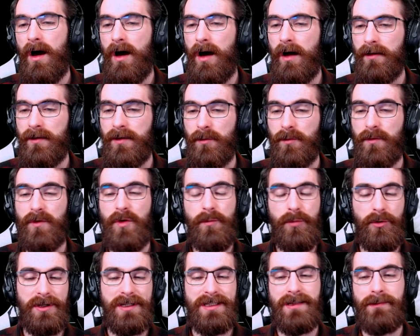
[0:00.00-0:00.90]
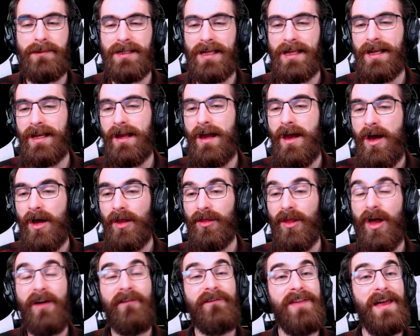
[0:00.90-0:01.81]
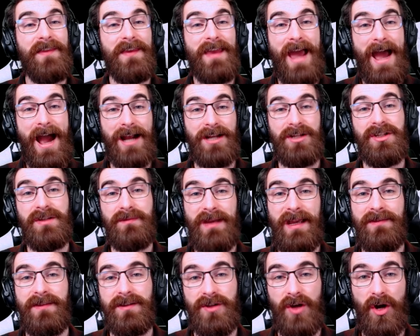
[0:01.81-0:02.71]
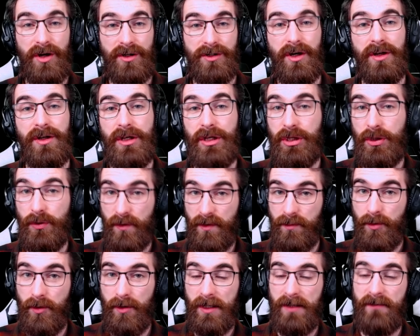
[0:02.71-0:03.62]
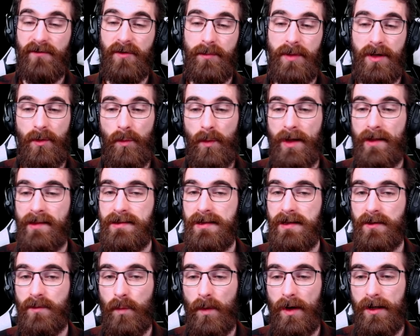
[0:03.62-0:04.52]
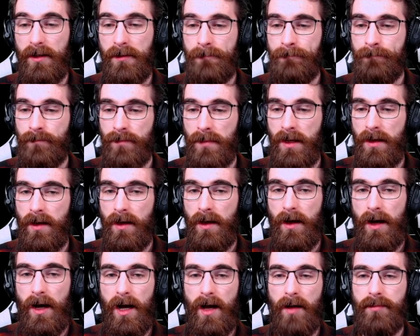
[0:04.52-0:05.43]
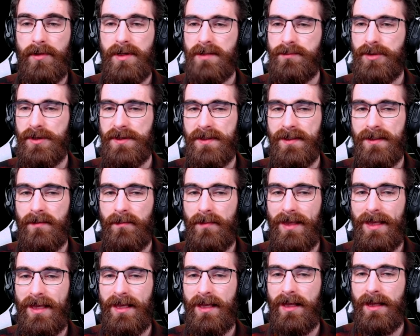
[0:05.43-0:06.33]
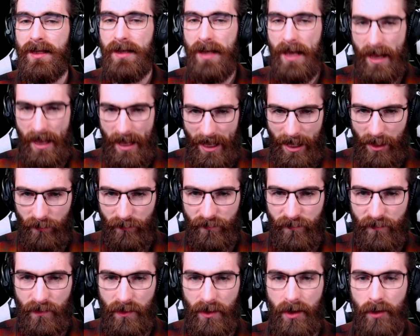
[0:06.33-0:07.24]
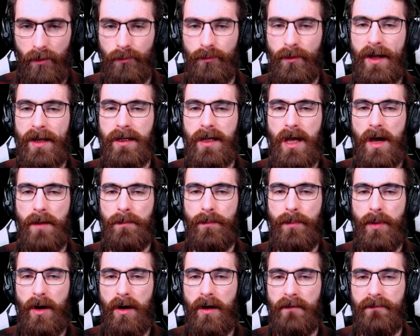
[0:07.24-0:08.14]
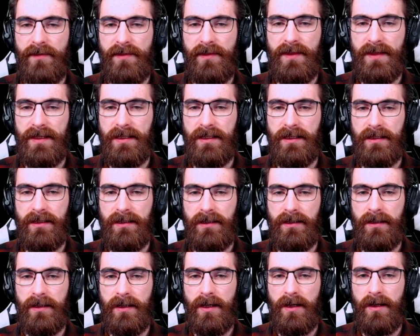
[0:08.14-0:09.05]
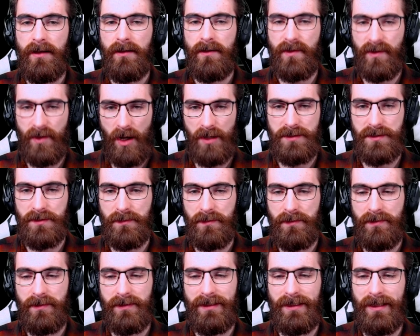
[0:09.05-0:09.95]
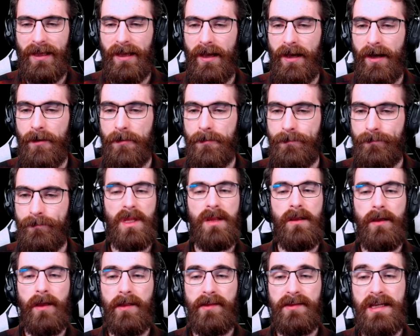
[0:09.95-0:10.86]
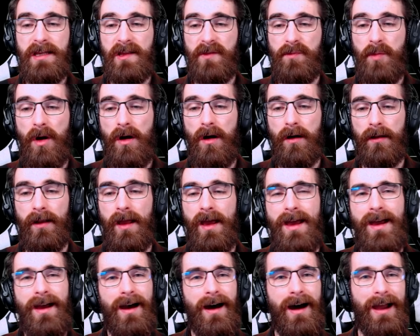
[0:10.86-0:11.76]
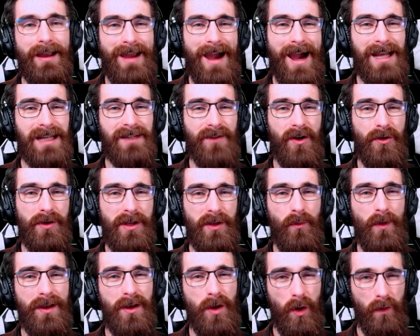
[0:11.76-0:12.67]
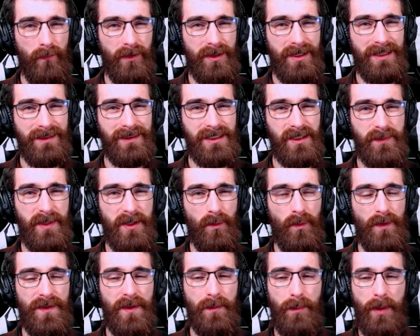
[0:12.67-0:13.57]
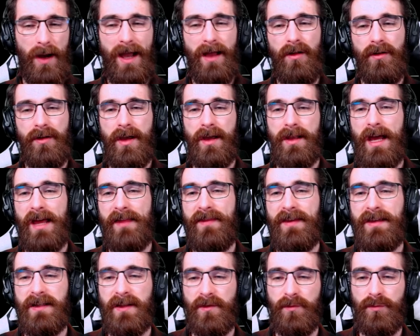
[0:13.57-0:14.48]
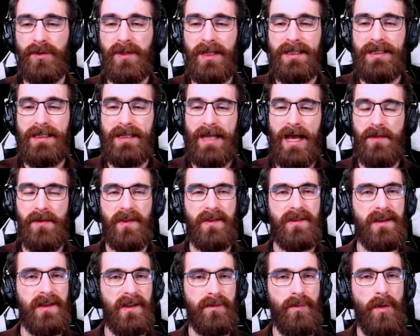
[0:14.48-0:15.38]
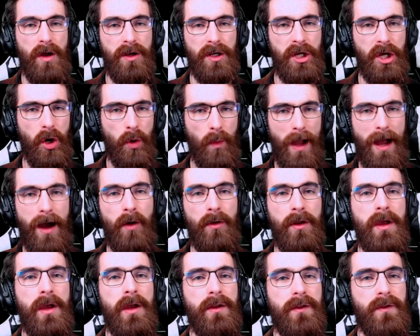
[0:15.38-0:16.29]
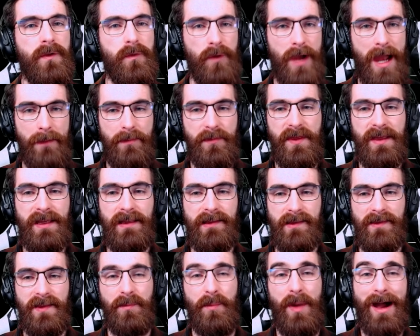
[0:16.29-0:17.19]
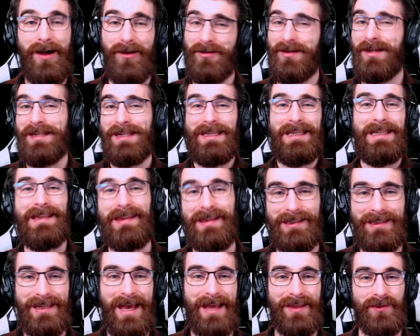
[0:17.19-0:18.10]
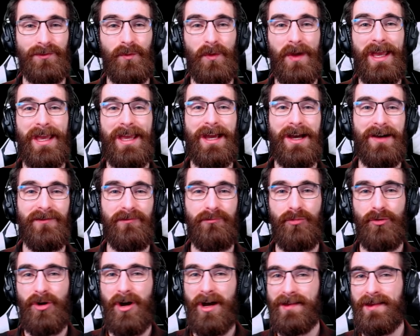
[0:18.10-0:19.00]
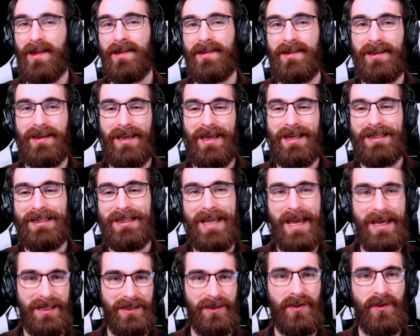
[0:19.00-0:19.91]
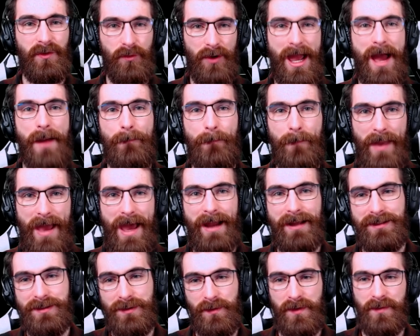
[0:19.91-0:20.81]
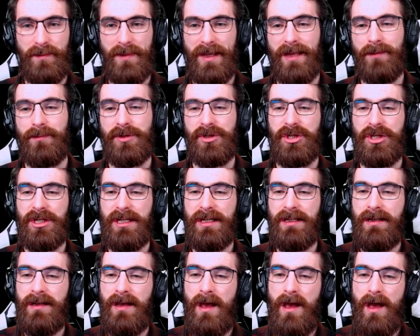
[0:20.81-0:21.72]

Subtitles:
So super intimidating. Love that they actually made the Dart Gun usable in Forbidden West as well. I'm gonna put them in Alpha, right above the Sawtooth, yeah. Sting Spawn. I kind of already went over it a little bit with the Bile Gut. I think it's really neat how the Sting Spawn go out, scrap things, and the Bile Gut eats it as a way of processing and getting scrap back to the main machine.